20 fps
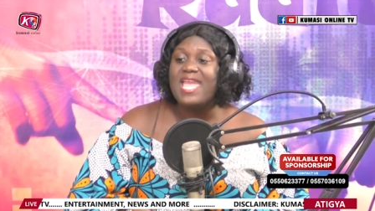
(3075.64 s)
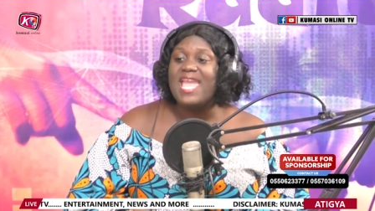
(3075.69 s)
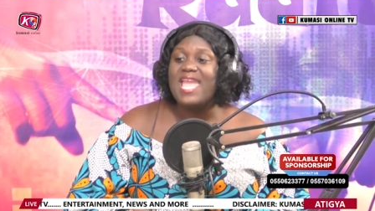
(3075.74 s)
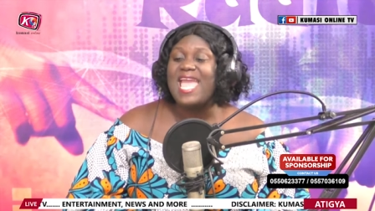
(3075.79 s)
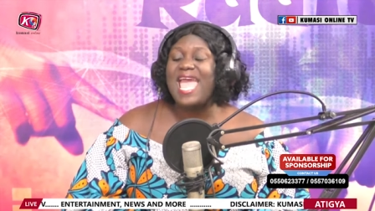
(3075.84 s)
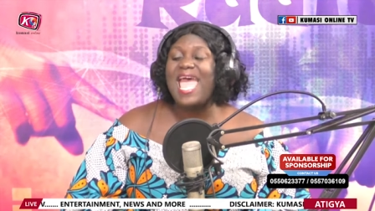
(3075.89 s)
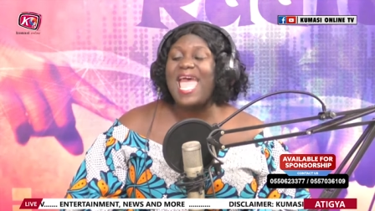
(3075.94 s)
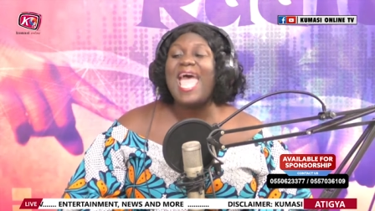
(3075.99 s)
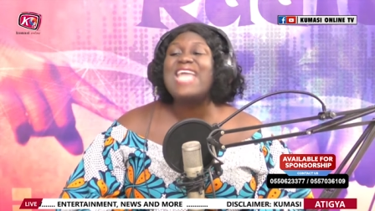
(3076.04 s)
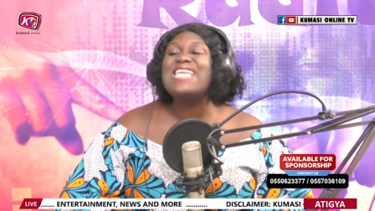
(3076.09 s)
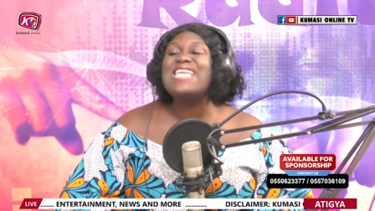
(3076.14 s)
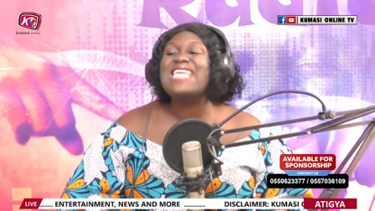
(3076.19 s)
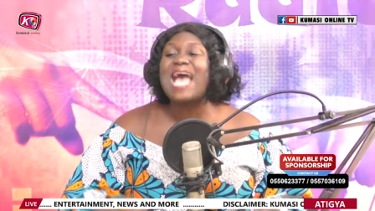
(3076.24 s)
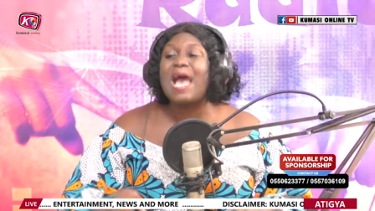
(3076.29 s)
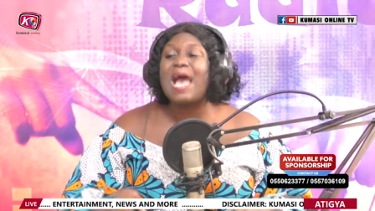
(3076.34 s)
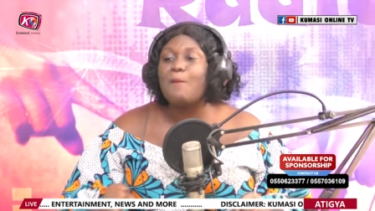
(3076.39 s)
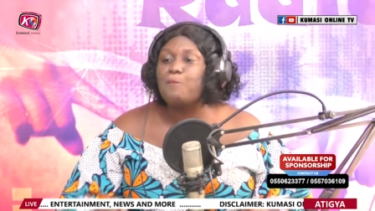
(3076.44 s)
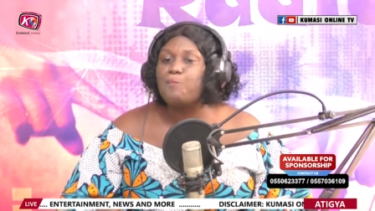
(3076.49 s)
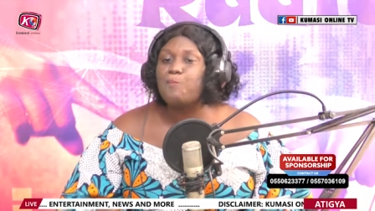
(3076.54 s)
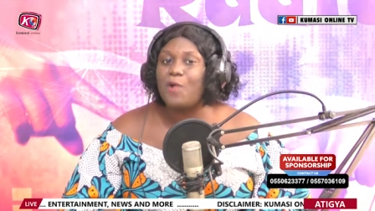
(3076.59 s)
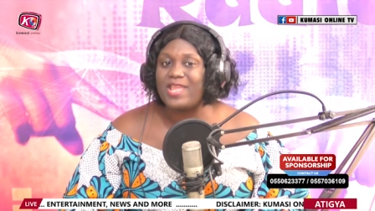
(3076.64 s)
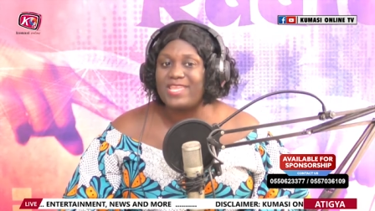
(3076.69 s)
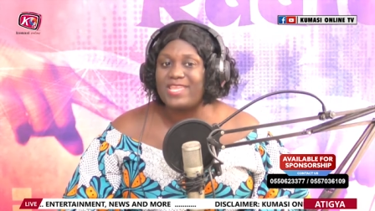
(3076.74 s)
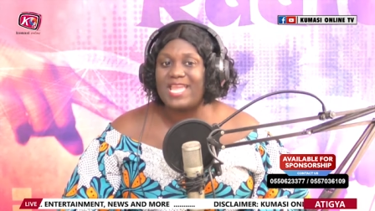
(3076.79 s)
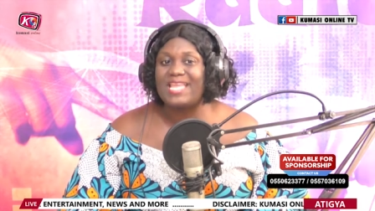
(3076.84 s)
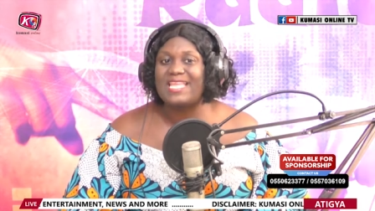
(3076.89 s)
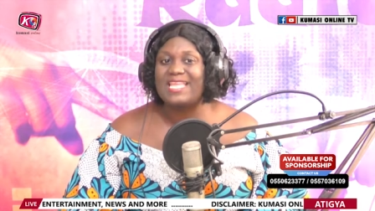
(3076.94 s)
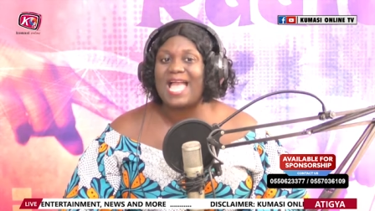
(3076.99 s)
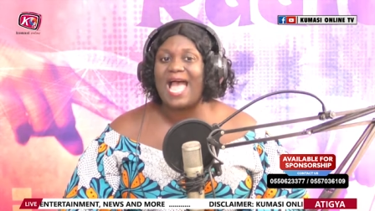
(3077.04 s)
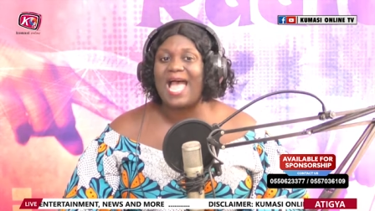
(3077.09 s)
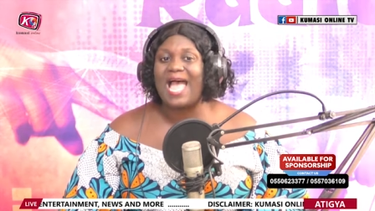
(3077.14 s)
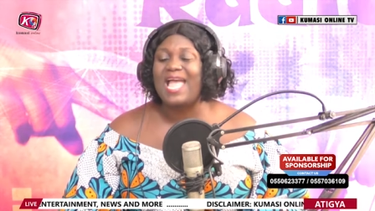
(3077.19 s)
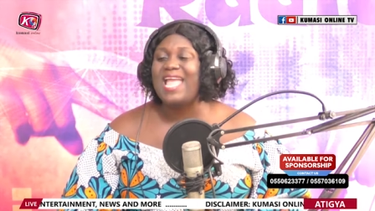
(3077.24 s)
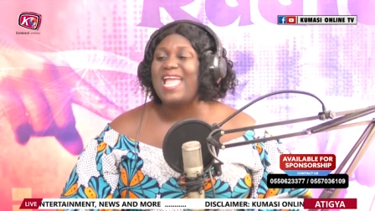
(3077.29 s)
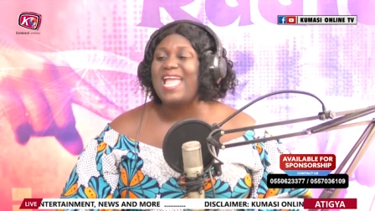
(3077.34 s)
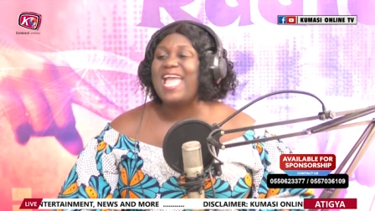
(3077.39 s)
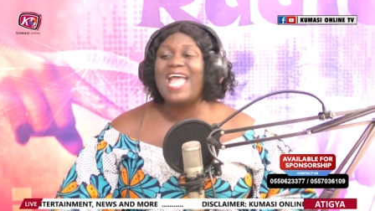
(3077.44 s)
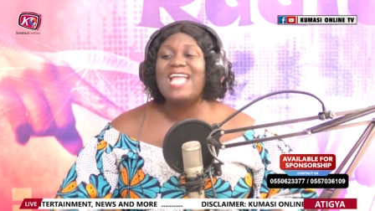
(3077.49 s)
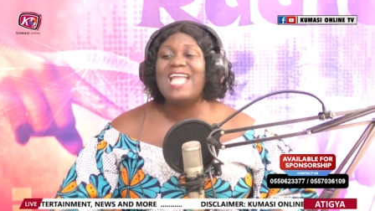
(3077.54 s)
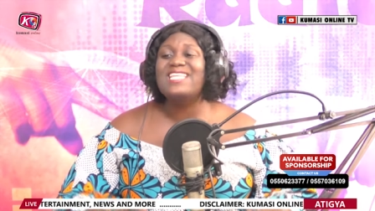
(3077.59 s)
a ya boy, ya,
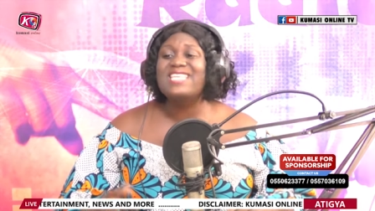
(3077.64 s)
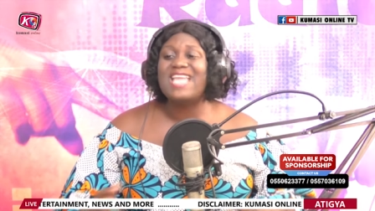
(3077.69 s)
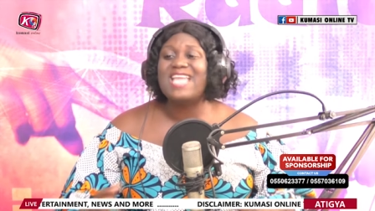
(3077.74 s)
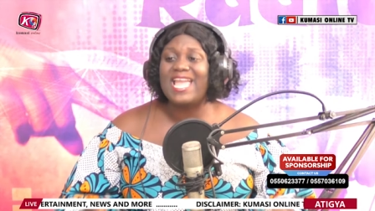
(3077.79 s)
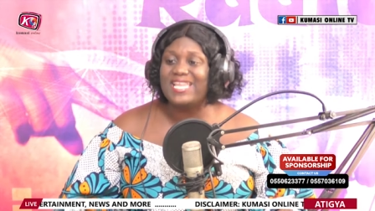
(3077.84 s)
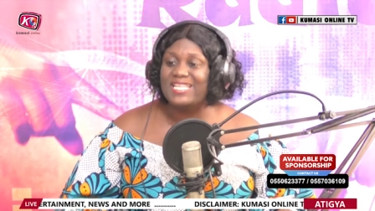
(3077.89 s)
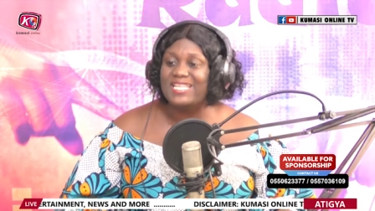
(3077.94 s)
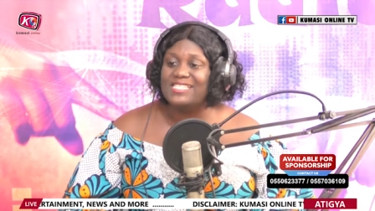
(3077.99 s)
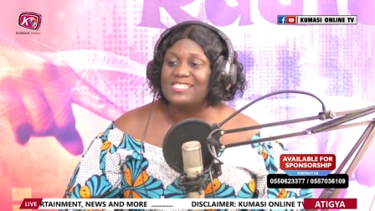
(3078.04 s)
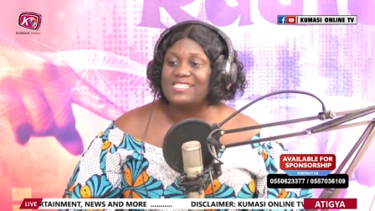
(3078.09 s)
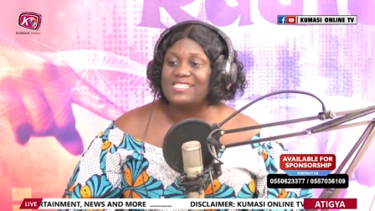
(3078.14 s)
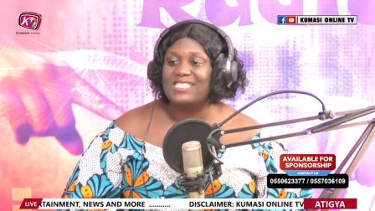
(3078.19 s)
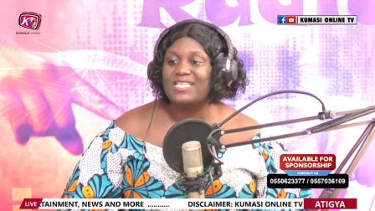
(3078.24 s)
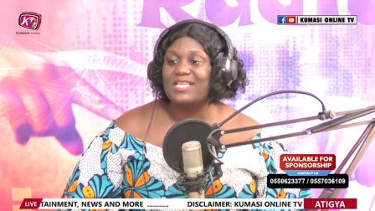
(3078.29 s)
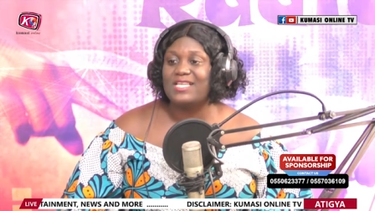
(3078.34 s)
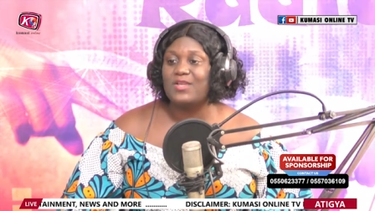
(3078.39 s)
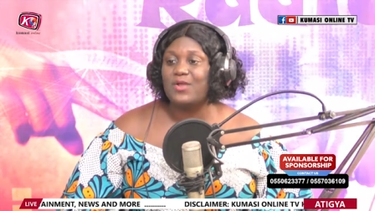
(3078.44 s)
and ye easy.